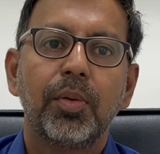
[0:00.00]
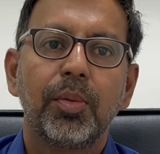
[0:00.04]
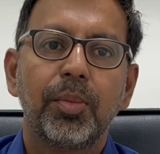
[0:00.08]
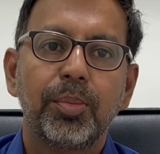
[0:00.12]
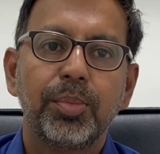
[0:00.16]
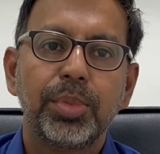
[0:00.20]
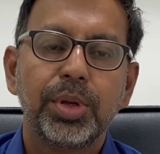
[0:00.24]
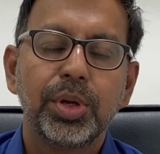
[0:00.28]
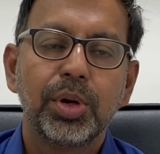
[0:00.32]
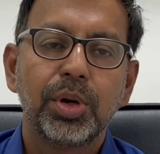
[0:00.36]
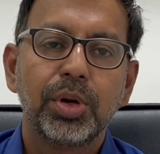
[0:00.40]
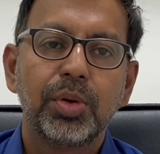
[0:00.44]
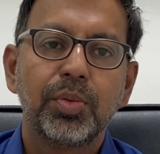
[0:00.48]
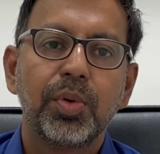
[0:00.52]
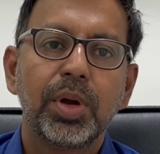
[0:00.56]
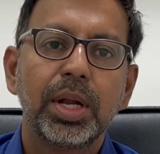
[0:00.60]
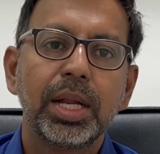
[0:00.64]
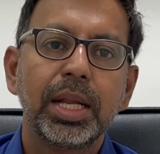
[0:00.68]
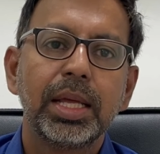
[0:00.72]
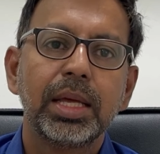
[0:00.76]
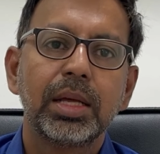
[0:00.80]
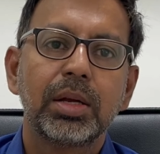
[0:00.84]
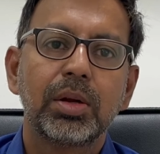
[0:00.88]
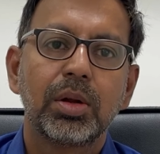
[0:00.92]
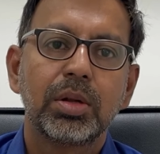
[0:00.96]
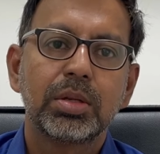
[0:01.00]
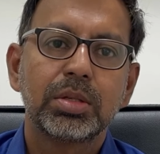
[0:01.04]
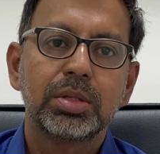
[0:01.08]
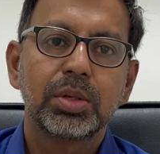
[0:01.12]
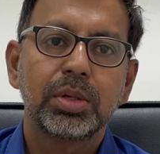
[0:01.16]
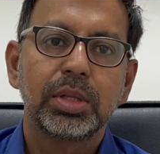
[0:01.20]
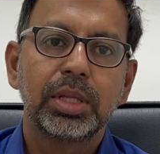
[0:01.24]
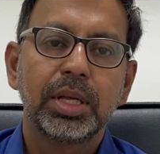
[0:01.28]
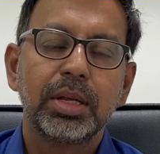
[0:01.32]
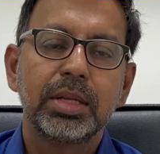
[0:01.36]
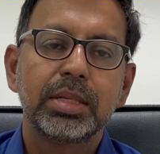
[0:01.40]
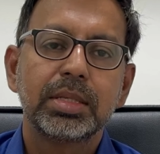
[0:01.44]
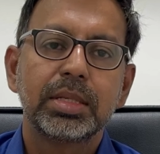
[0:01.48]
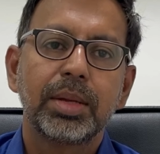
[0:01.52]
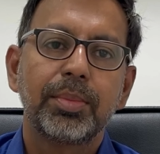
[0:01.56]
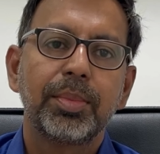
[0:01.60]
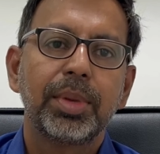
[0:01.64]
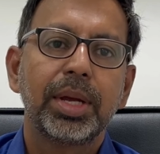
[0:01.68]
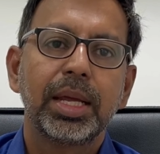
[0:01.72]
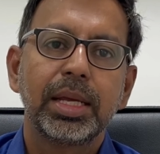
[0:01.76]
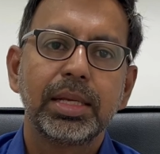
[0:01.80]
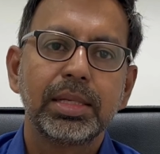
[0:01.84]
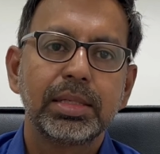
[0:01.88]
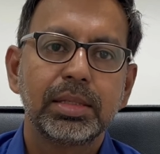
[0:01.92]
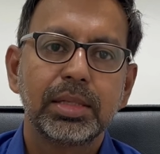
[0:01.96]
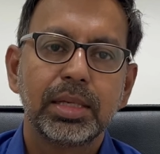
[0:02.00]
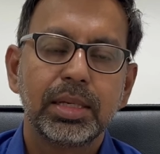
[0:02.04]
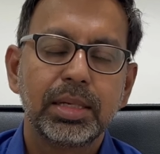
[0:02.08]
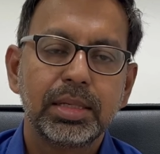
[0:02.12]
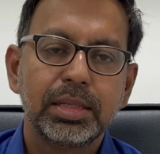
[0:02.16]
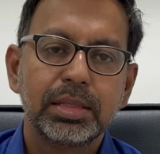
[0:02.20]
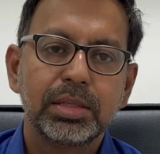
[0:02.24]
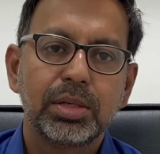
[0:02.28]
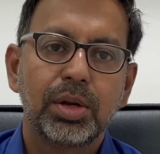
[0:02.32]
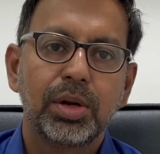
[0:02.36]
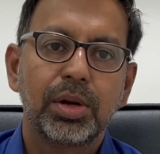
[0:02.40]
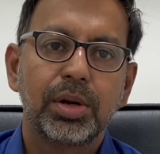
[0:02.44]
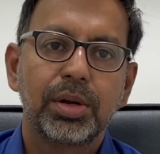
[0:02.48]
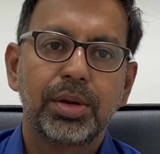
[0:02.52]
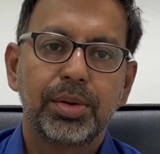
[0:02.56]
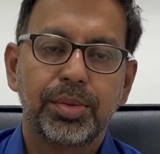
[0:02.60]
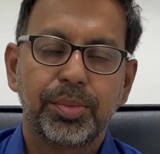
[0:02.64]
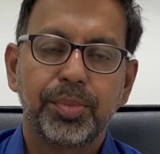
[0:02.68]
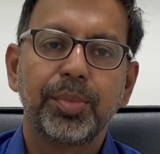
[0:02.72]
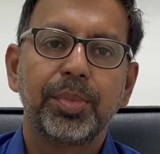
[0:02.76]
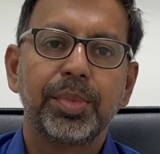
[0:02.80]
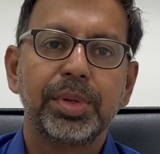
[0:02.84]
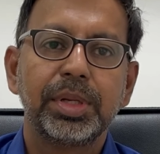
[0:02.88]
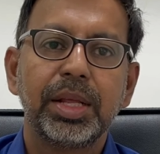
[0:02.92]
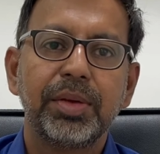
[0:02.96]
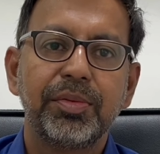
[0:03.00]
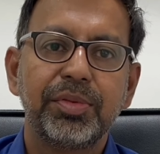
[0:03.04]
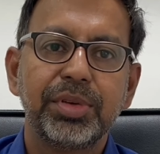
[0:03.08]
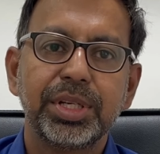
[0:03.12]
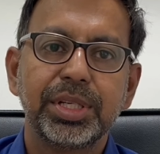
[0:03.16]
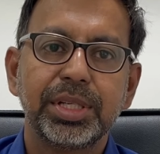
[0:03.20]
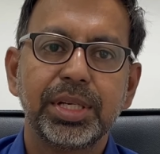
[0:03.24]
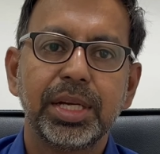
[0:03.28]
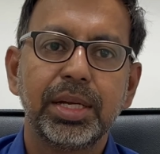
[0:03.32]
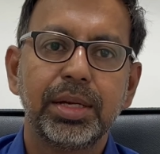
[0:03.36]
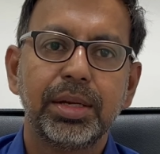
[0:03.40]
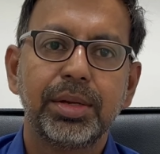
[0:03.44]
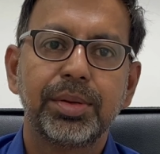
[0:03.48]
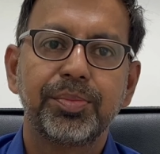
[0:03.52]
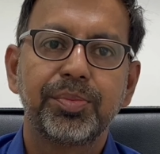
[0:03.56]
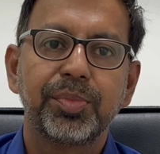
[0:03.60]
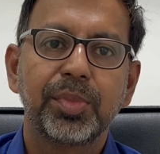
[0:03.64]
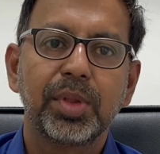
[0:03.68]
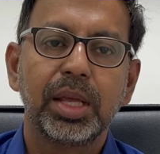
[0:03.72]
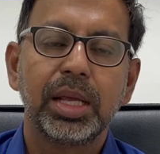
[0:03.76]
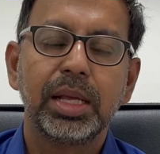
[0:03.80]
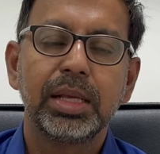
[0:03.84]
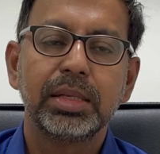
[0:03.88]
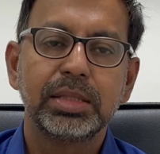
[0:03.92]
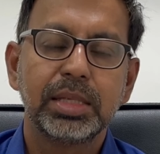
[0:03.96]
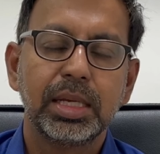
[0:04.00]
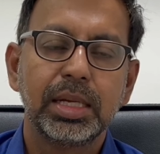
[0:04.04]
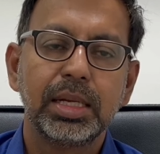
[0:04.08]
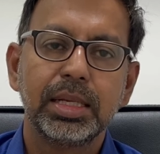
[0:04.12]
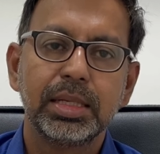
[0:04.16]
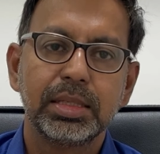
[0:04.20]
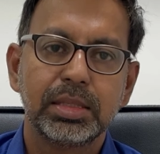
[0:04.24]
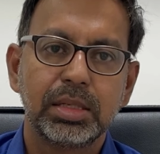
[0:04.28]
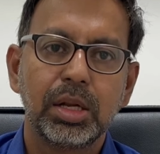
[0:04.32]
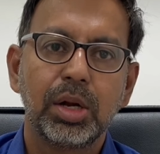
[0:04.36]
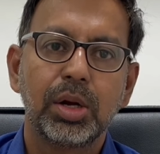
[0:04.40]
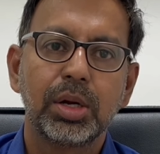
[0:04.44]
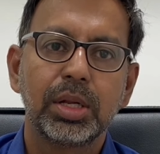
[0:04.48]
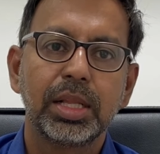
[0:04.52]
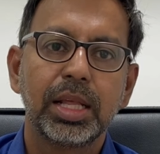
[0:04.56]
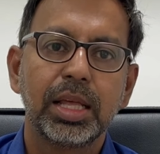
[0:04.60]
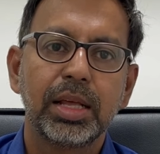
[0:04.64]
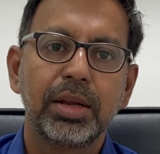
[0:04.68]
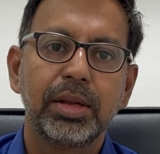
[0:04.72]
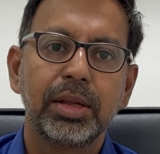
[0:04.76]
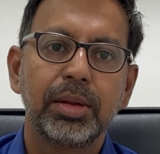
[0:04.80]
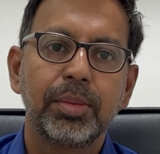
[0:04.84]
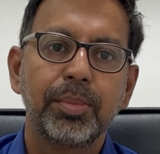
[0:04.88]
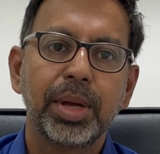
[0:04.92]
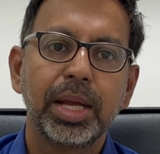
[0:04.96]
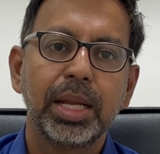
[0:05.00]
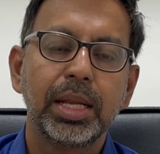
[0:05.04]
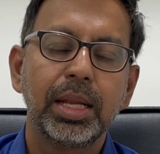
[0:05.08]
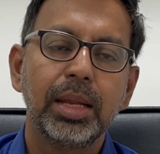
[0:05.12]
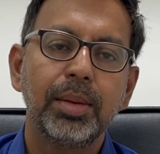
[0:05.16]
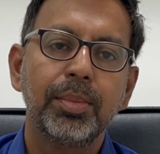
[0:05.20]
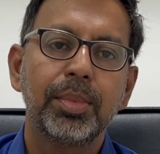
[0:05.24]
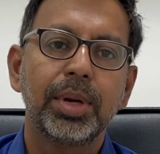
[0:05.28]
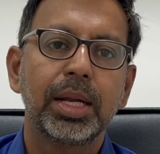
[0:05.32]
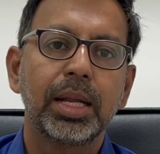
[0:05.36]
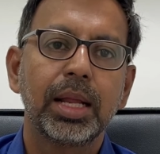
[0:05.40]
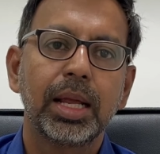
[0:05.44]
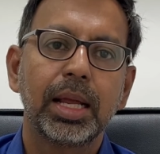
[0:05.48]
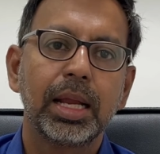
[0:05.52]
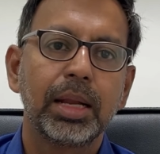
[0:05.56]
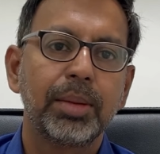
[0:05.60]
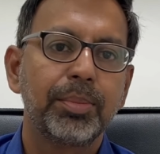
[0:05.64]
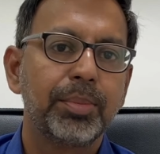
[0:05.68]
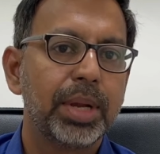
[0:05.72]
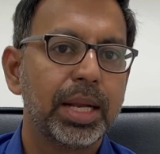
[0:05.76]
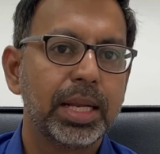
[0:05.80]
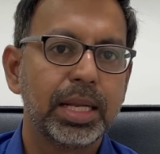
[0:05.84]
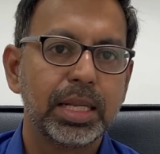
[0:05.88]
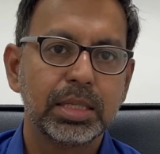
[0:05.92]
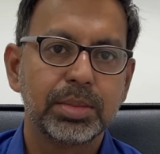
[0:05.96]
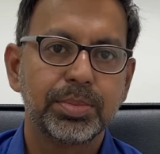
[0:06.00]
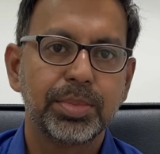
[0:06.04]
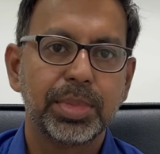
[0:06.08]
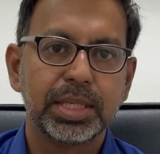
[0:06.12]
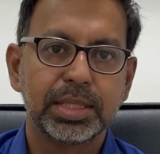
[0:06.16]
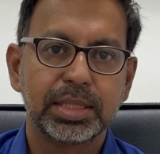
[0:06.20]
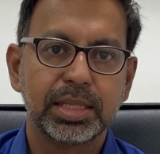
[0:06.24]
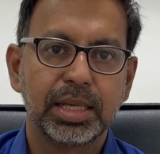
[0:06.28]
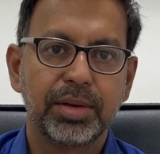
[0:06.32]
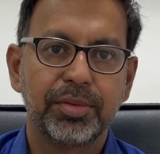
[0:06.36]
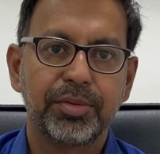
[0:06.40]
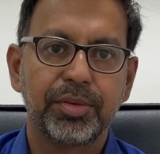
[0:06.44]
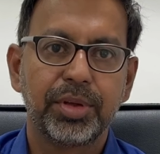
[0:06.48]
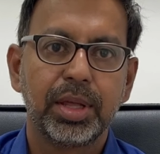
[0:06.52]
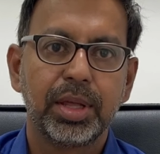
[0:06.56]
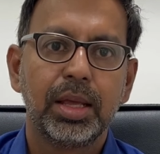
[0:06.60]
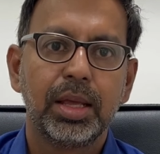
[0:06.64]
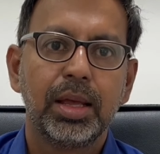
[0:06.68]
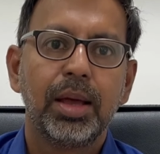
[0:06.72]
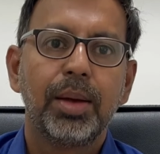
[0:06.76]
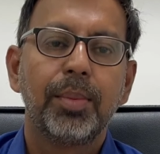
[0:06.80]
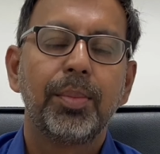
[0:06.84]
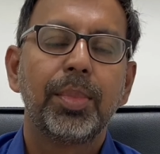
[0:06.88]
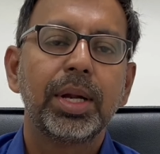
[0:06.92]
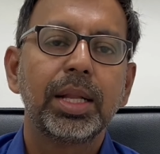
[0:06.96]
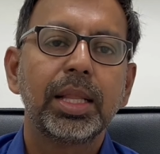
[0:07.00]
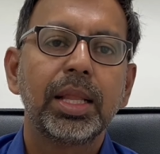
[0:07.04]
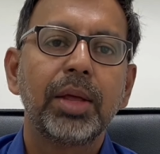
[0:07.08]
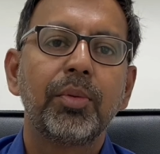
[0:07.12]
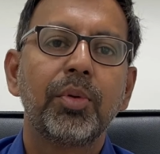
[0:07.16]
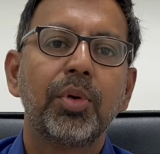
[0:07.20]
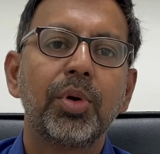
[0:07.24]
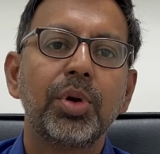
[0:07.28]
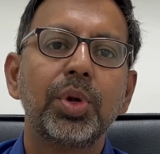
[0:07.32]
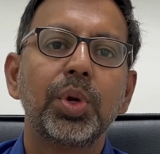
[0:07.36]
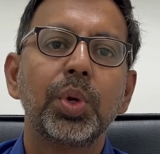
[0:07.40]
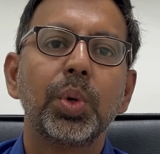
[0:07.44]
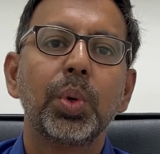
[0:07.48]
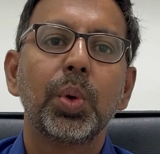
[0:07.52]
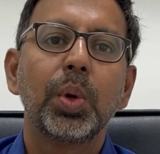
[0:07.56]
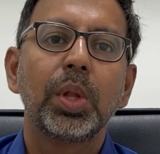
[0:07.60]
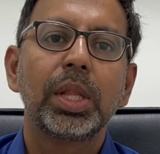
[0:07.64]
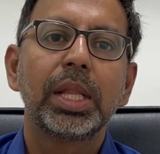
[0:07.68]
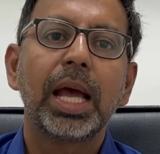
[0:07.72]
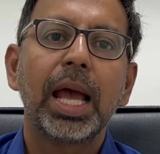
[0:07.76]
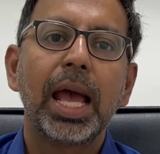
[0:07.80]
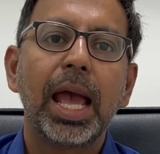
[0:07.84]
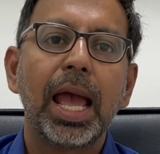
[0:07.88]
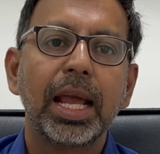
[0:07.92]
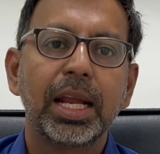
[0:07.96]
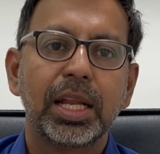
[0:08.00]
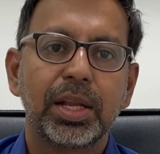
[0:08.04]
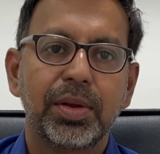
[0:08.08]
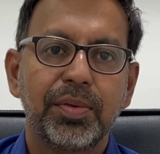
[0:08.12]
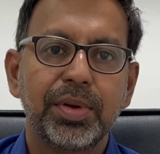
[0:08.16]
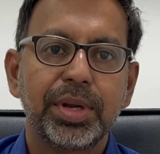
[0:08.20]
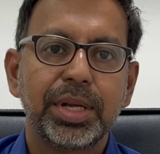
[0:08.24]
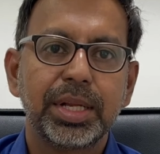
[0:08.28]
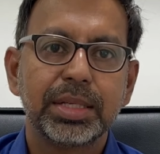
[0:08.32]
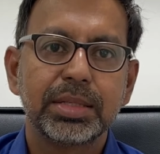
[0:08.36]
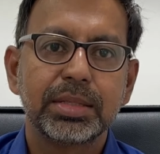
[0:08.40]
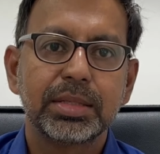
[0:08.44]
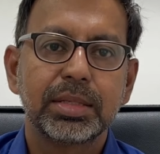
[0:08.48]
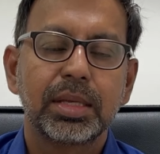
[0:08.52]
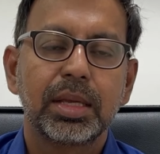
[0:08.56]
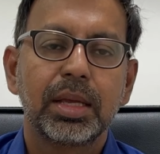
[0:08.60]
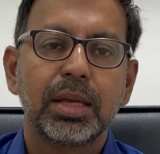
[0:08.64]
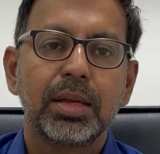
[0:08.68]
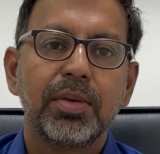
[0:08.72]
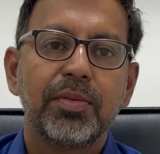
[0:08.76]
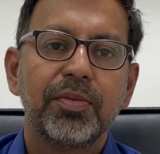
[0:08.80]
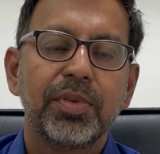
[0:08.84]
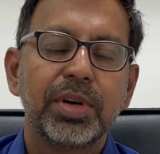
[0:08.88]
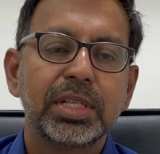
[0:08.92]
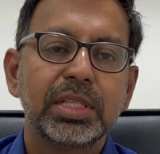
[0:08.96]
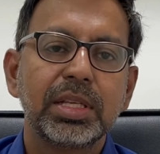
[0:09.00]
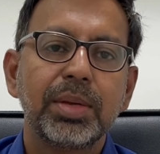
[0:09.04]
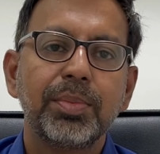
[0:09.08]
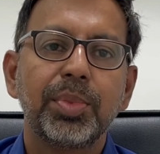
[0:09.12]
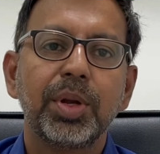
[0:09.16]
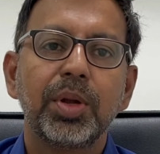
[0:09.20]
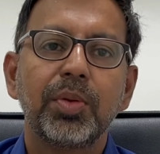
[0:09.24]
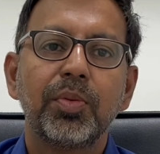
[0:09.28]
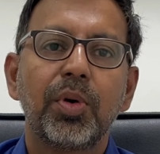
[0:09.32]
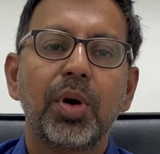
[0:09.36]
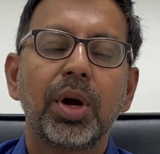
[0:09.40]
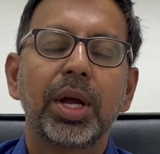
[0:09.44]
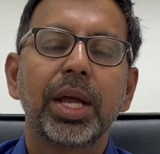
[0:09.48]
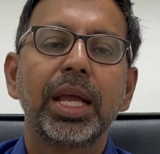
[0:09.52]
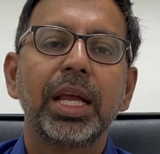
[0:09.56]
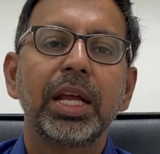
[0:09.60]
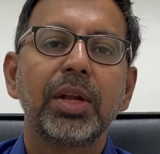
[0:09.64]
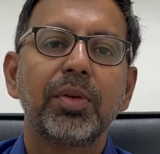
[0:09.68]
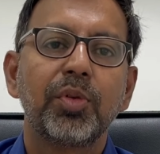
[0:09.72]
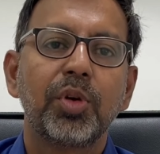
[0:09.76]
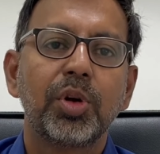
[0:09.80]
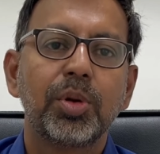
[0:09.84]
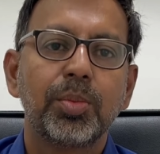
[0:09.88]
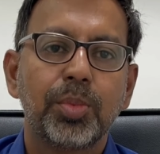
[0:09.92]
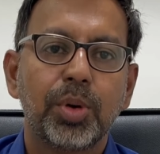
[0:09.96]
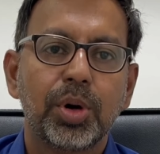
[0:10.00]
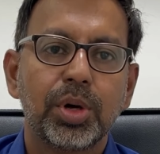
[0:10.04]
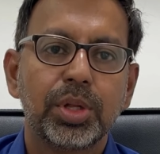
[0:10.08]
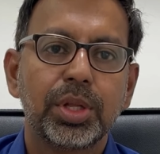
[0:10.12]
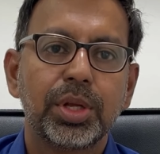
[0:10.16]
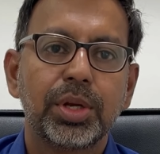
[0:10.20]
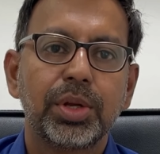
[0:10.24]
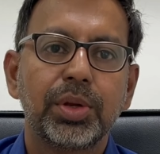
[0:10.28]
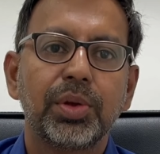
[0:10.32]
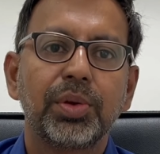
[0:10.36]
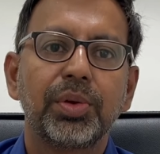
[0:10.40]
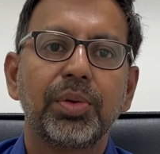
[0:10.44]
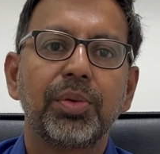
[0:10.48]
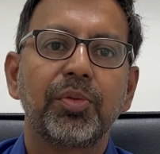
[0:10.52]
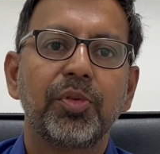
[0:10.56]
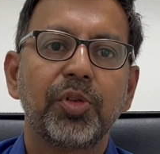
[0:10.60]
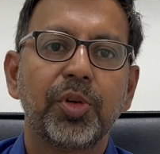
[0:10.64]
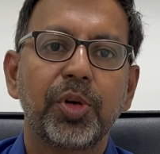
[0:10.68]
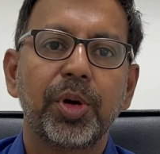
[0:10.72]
Beyond 1 year also, they will say my ACL is not deficient, ACL is not there in my knee, but I can manage myself. But they won't do the activities. For simple walking, it won't bother you.